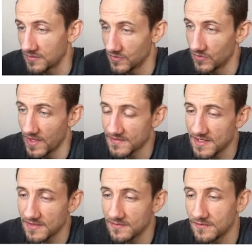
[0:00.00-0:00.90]
So
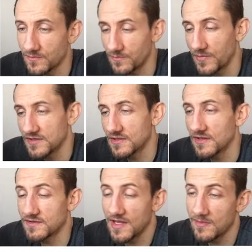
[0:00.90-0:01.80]
that's it,
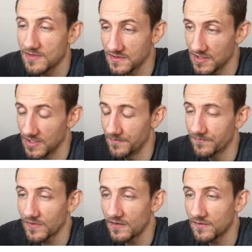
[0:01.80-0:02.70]
basically the same as
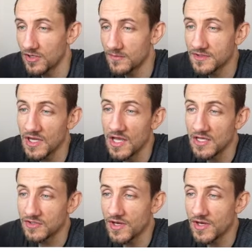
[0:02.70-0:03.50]
the verbs.